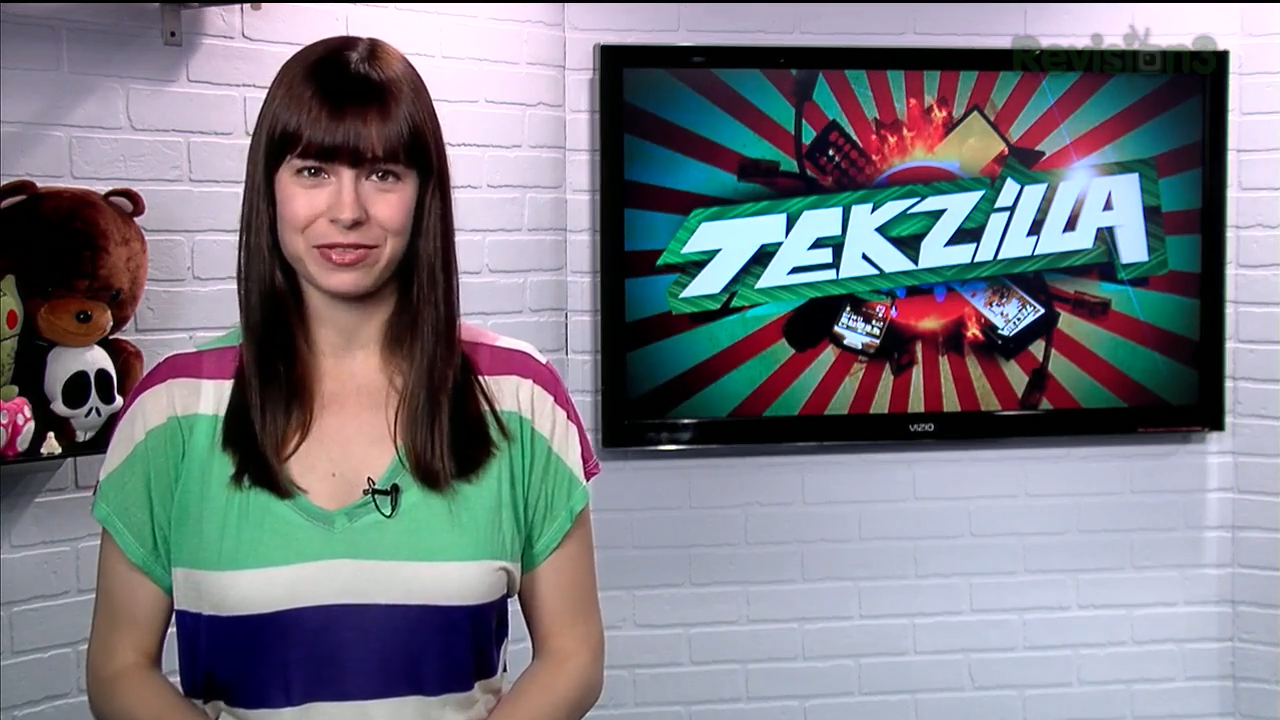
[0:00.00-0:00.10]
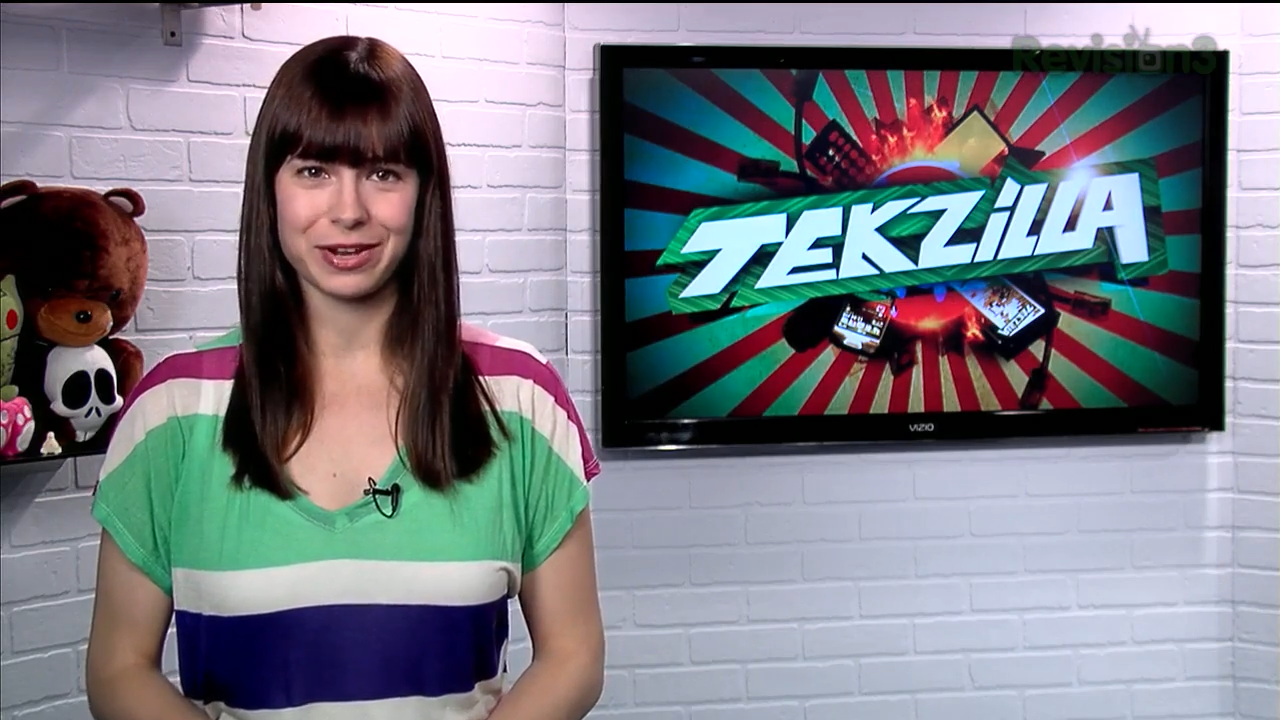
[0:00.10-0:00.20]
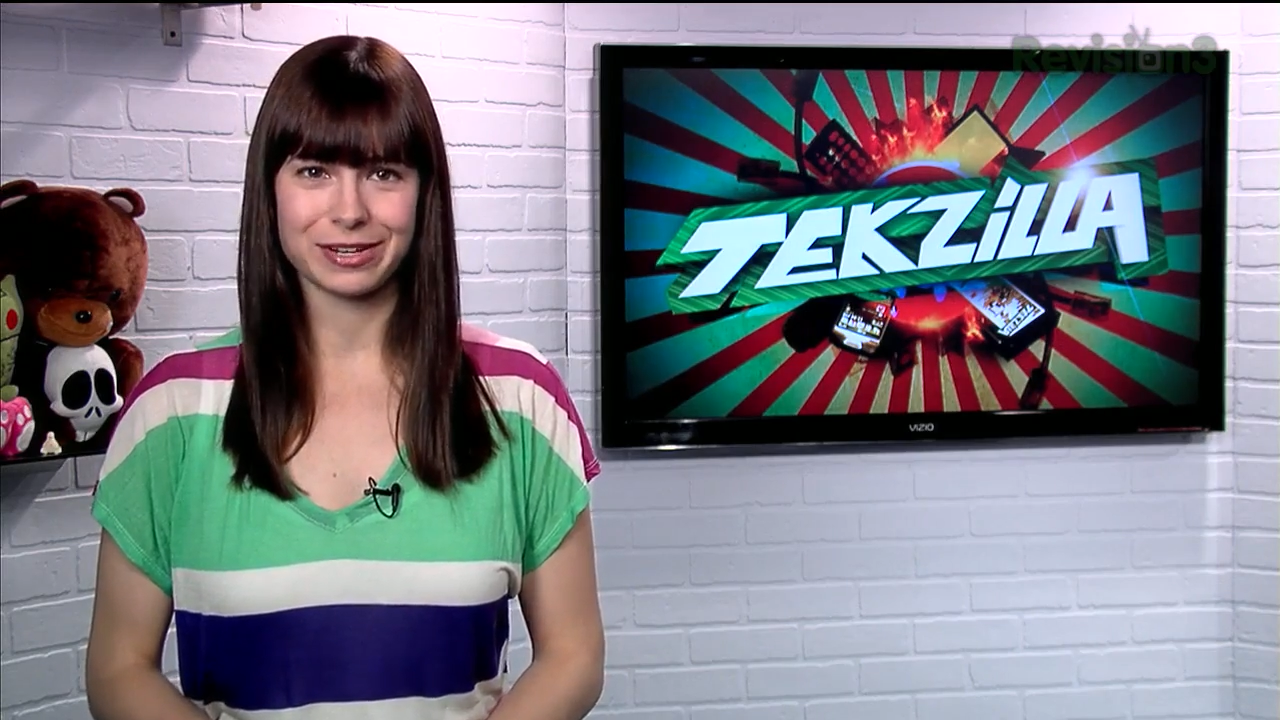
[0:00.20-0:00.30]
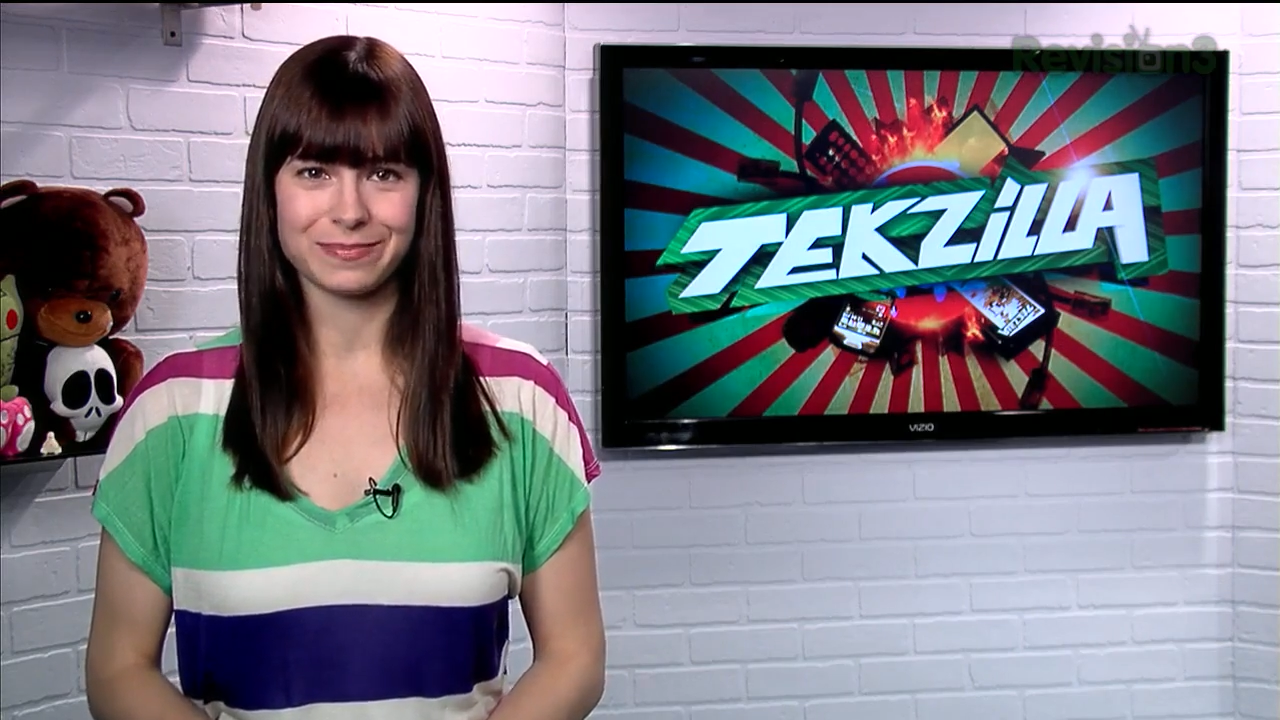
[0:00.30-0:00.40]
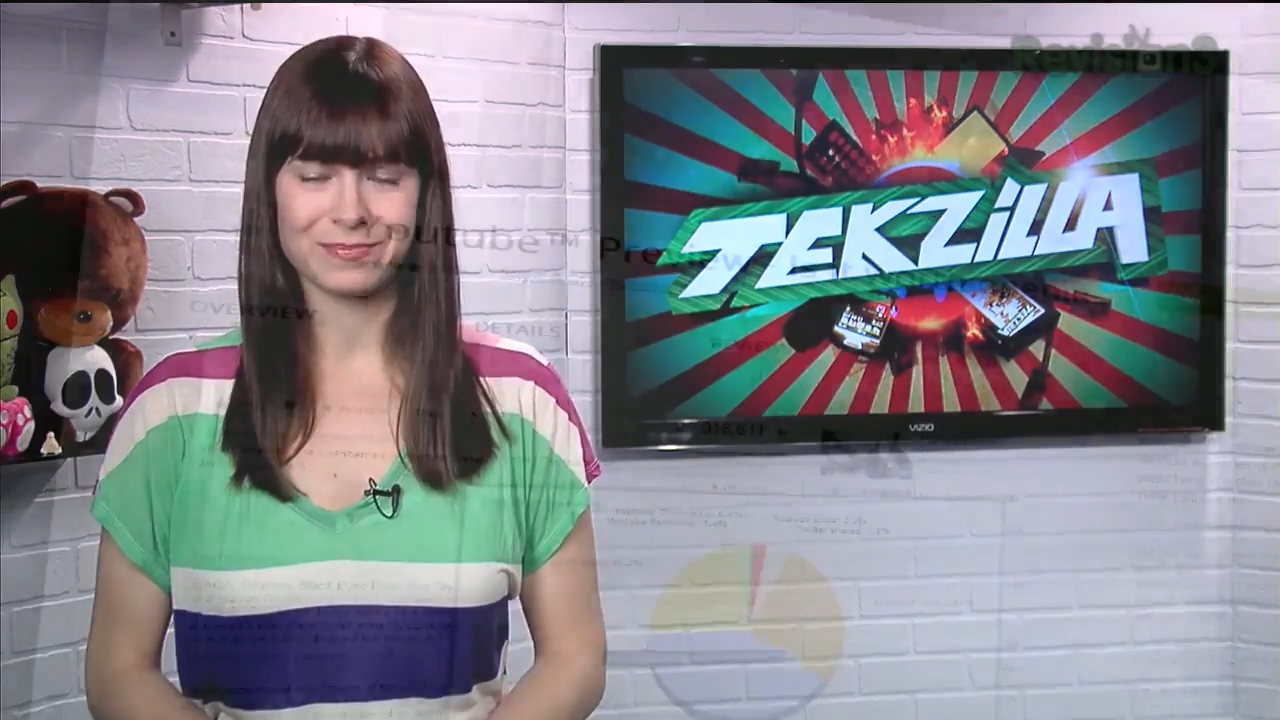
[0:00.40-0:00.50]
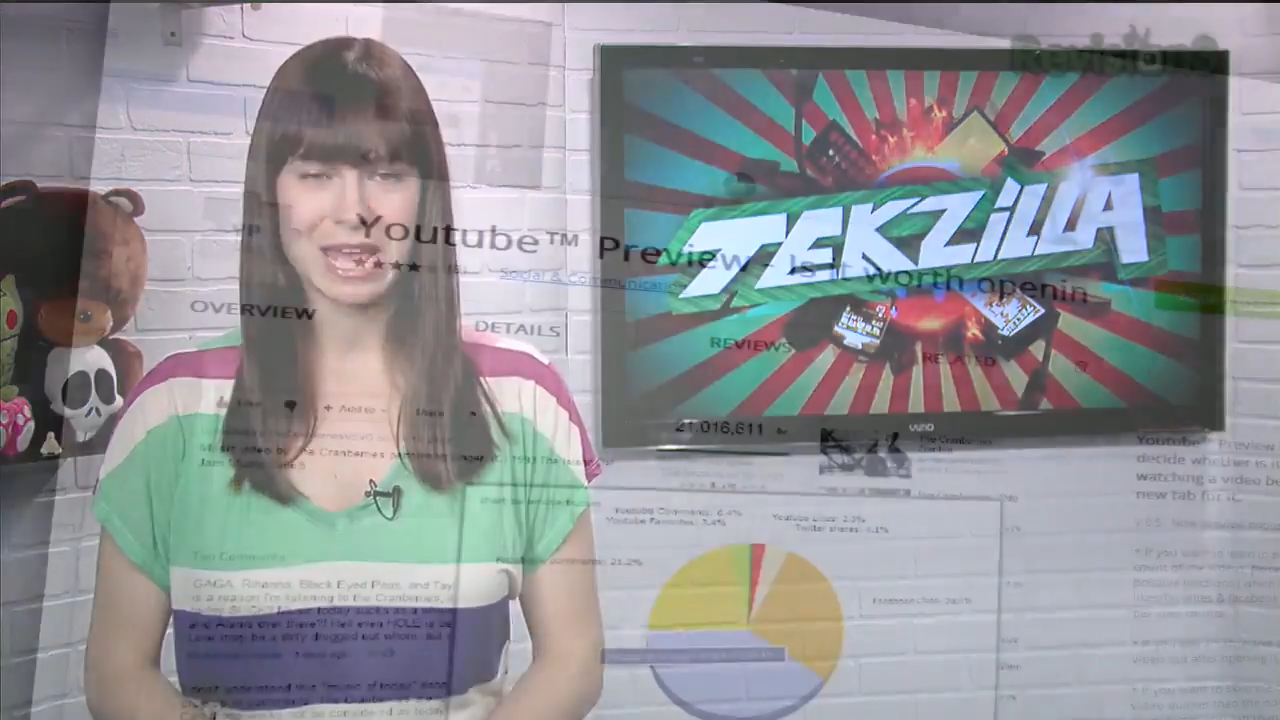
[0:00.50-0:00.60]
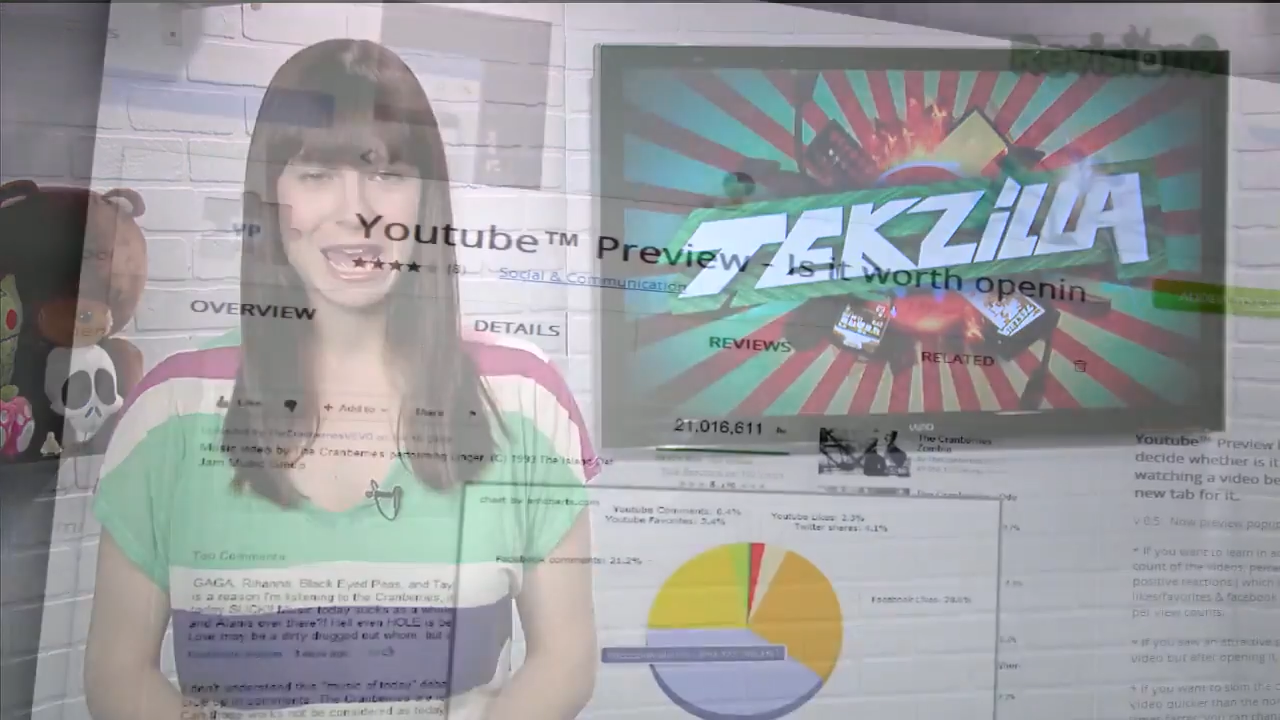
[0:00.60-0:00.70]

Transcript: out there.